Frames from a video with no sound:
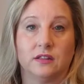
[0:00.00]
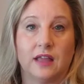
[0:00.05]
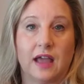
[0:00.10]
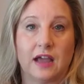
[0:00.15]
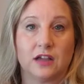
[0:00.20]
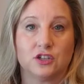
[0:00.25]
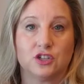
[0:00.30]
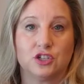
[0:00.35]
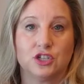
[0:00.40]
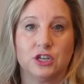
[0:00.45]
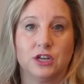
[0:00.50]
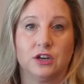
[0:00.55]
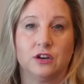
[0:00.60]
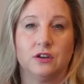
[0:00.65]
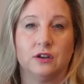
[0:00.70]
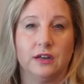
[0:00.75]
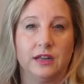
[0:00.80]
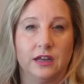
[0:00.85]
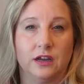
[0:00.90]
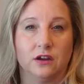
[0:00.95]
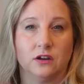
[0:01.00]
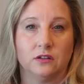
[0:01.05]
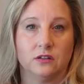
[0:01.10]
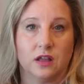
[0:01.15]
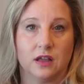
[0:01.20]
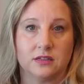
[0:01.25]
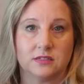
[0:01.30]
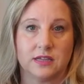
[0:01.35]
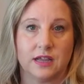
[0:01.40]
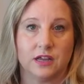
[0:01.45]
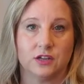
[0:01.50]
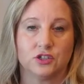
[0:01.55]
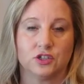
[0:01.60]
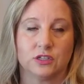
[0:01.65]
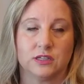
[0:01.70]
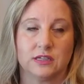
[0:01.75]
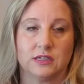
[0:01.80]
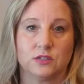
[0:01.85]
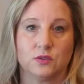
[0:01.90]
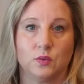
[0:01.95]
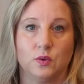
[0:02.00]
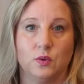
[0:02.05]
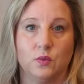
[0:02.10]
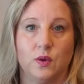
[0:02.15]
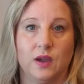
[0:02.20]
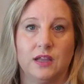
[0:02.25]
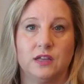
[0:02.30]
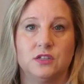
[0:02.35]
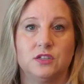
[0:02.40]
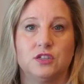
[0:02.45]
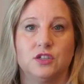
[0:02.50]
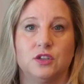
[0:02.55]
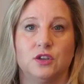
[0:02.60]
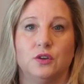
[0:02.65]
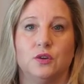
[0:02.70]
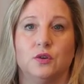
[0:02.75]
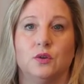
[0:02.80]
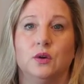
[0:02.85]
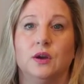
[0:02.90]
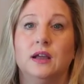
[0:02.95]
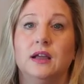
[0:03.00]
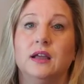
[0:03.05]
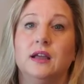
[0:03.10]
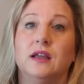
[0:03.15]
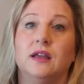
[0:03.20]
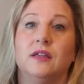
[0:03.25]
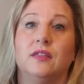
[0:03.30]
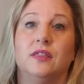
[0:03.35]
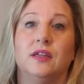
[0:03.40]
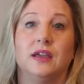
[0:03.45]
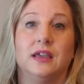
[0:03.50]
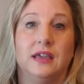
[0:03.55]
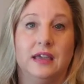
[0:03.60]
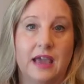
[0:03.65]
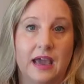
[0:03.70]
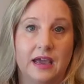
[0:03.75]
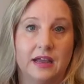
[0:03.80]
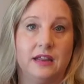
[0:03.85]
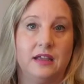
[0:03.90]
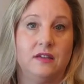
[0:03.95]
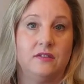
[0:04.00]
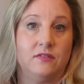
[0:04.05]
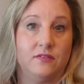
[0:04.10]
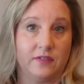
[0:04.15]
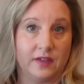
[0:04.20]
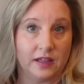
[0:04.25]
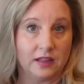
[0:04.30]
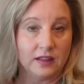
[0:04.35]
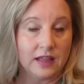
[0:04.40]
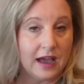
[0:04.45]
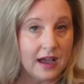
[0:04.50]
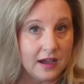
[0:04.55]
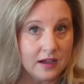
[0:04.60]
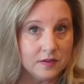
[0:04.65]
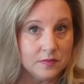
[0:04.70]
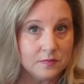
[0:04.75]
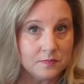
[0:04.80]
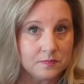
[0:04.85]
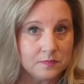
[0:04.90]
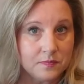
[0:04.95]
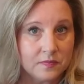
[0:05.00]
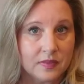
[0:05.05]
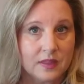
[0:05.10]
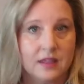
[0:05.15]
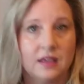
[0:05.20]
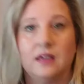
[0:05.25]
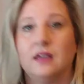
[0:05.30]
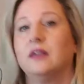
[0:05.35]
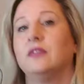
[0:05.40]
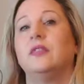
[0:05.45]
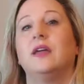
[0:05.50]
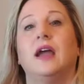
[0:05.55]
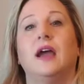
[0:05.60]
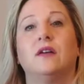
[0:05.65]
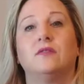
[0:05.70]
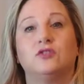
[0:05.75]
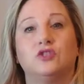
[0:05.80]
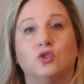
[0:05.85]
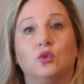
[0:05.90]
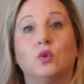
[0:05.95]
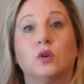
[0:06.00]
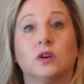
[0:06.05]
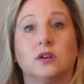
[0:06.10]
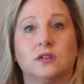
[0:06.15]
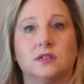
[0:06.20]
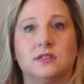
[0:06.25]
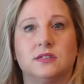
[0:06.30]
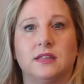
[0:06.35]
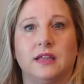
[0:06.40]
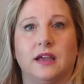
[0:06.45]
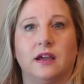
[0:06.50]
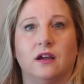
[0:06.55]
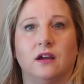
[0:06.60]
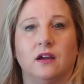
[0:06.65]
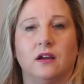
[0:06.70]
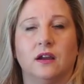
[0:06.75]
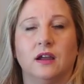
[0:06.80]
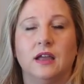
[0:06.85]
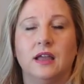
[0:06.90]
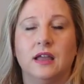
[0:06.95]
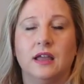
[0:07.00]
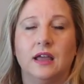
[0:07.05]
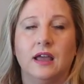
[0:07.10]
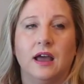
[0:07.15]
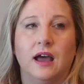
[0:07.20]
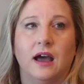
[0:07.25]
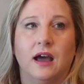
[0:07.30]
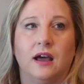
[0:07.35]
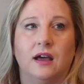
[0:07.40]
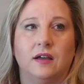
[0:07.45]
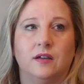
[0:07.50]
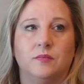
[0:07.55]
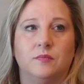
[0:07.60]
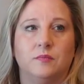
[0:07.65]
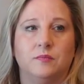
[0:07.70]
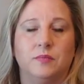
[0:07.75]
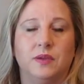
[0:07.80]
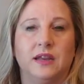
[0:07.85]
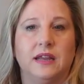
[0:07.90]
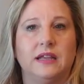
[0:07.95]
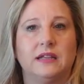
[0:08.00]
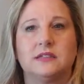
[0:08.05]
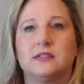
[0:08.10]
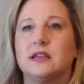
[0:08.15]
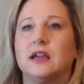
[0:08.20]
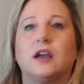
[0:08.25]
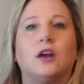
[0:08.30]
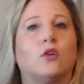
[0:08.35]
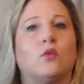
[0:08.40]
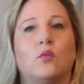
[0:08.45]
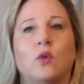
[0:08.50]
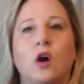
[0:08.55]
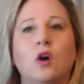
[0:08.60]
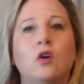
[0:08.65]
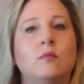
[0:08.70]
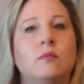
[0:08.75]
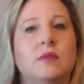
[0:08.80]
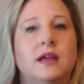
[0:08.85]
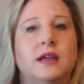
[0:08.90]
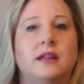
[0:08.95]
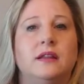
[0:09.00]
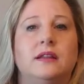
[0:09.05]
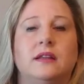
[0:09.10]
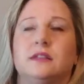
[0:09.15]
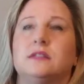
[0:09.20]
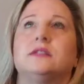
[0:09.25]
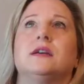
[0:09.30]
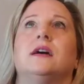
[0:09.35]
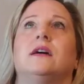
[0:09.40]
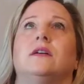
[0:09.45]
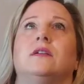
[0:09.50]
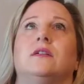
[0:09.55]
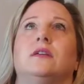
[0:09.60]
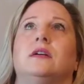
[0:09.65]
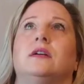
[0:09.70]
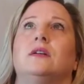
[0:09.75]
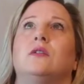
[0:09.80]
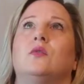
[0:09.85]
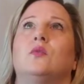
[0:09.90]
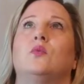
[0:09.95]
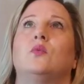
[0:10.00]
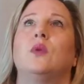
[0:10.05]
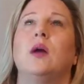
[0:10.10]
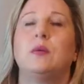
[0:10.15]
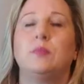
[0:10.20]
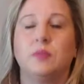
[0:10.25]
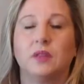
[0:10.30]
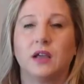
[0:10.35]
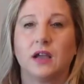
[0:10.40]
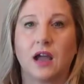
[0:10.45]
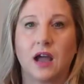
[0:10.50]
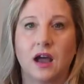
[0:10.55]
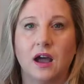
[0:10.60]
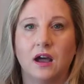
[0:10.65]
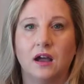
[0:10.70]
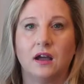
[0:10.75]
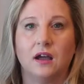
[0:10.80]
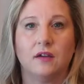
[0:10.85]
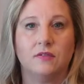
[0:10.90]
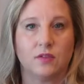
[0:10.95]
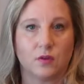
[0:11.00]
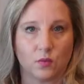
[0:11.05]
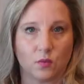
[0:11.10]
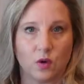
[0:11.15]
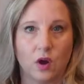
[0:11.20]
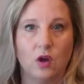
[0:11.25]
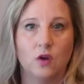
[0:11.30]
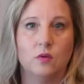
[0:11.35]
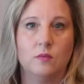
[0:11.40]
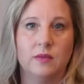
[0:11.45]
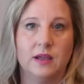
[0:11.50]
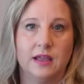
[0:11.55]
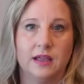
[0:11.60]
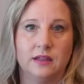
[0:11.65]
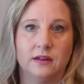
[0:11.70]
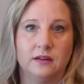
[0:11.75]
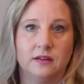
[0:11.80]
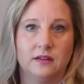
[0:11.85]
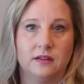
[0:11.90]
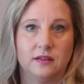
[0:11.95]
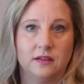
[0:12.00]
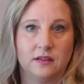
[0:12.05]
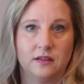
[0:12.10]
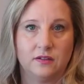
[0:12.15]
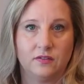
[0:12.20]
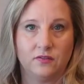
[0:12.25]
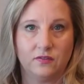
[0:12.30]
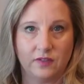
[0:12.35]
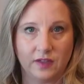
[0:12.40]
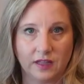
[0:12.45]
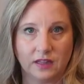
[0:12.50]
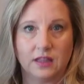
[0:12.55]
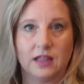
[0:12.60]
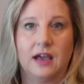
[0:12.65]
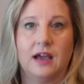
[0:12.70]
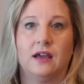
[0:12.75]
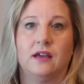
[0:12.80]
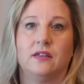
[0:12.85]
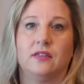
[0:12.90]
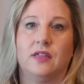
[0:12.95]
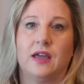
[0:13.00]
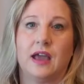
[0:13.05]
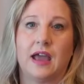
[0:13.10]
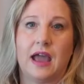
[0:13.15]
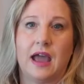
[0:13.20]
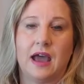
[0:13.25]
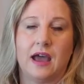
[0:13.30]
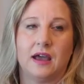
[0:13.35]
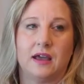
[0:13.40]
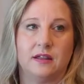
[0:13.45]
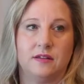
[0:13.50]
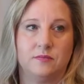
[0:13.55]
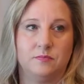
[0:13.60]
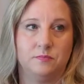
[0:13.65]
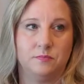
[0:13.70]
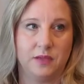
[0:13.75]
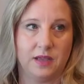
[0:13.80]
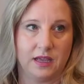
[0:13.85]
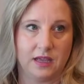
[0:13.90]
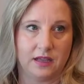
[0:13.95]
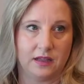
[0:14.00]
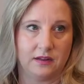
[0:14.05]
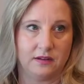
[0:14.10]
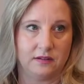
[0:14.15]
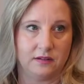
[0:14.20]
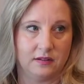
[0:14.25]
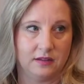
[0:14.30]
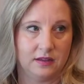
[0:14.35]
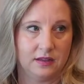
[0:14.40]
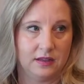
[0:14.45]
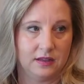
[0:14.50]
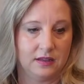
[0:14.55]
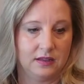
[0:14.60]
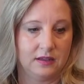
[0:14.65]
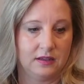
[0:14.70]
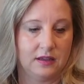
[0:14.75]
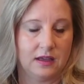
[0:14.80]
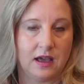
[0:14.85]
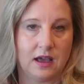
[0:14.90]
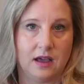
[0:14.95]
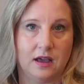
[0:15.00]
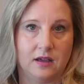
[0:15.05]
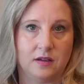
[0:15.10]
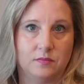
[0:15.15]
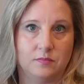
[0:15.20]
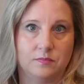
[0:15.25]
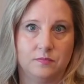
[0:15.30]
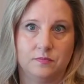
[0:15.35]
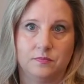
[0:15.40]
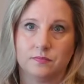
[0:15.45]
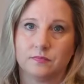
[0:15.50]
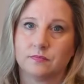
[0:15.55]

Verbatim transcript: last year near Los Angeles. We went to the Getty Villa. They have tours there. Um, but it's like a Roman, it's a replica of a Roman villa that had been um,